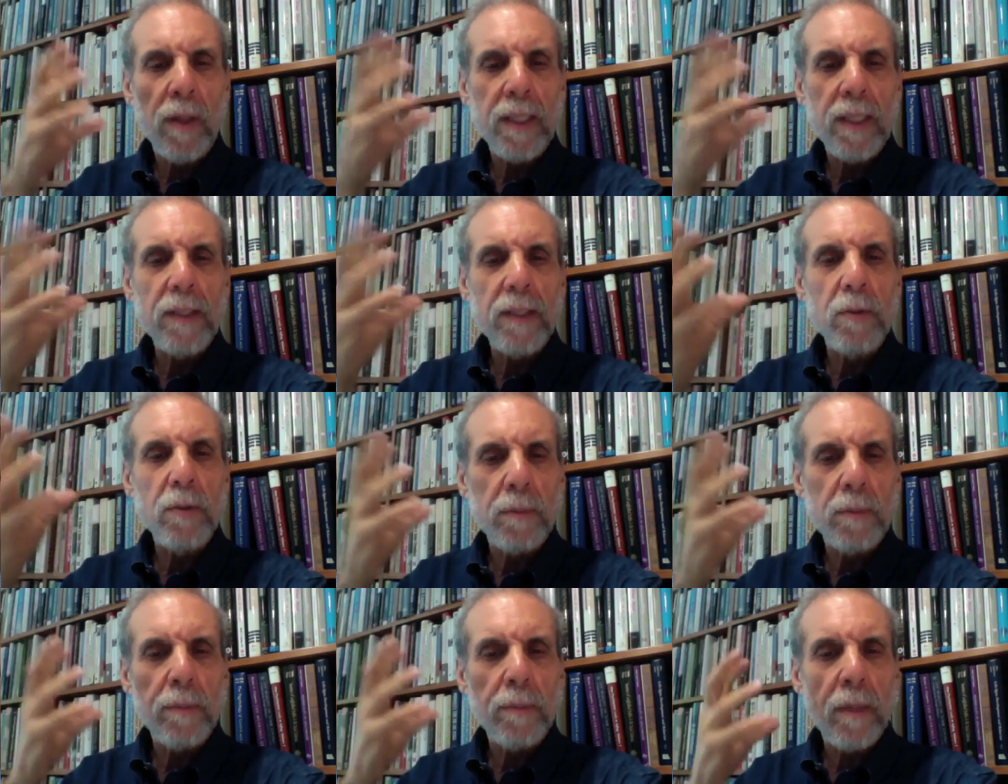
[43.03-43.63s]
they
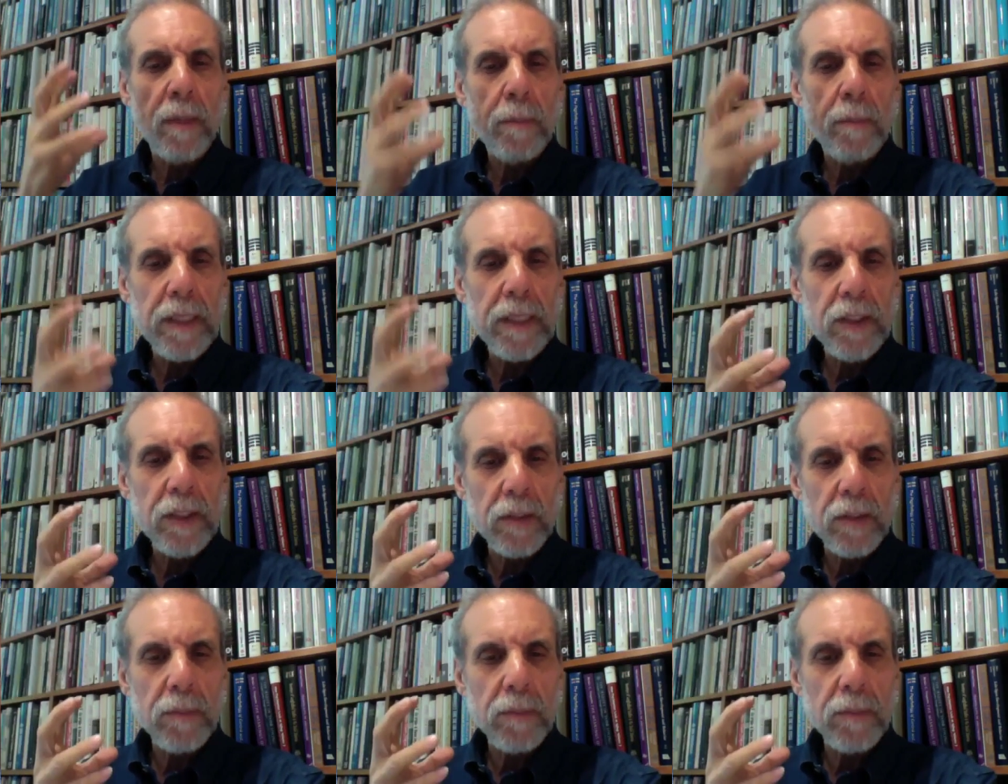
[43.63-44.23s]
do a, a
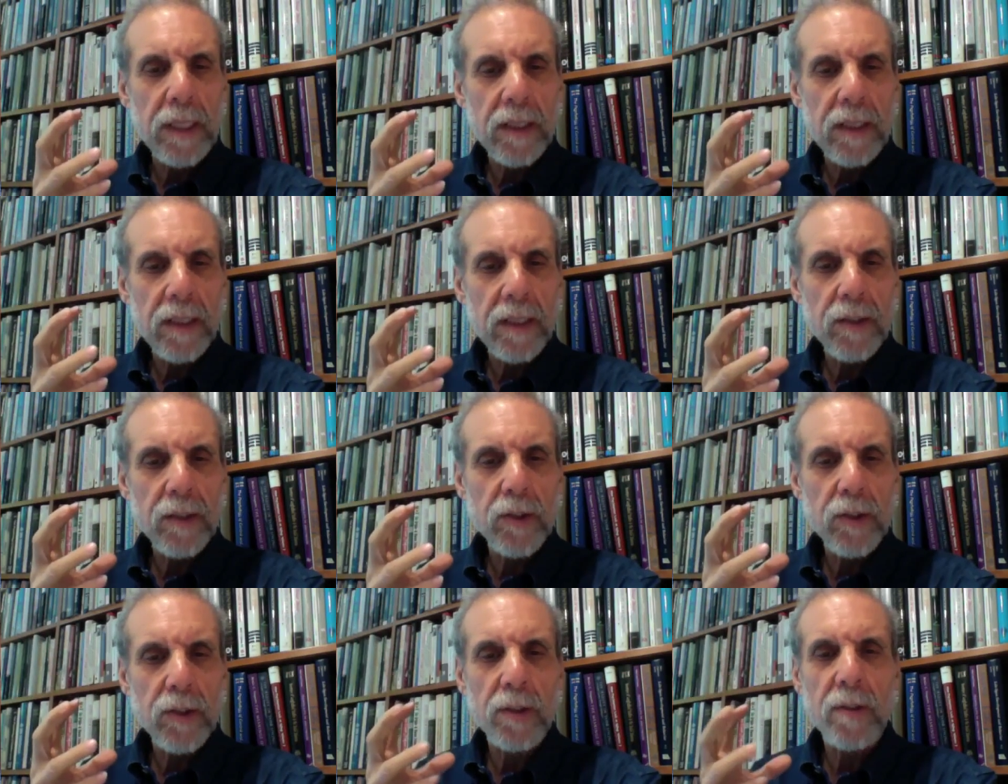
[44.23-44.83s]
basic
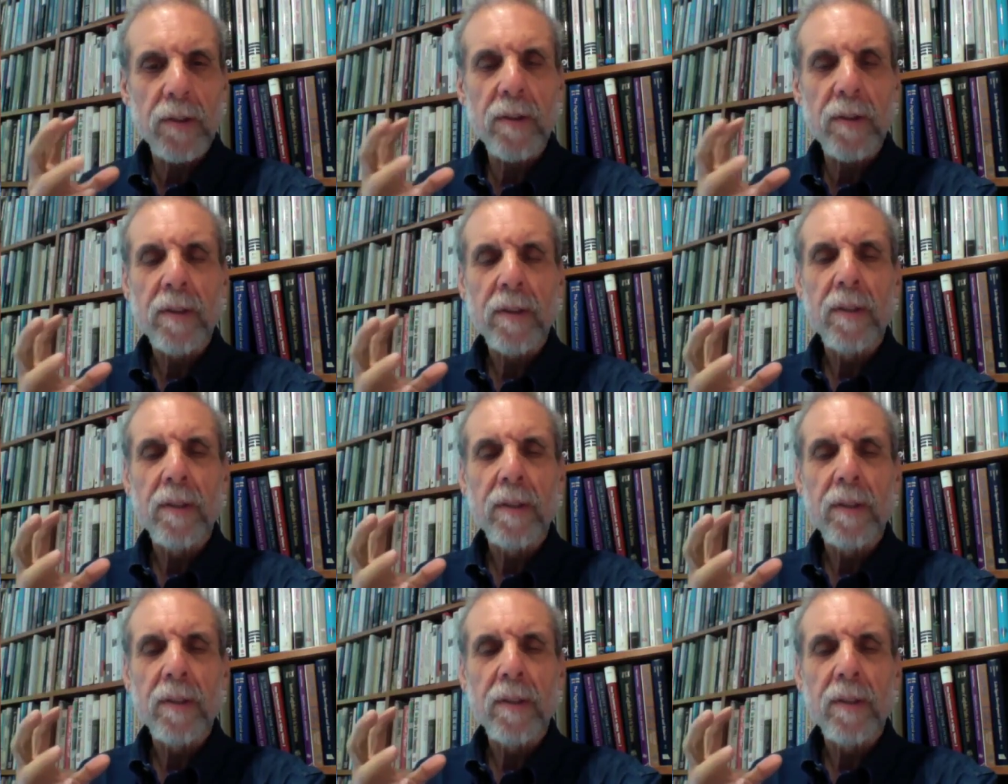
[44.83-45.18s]
meditation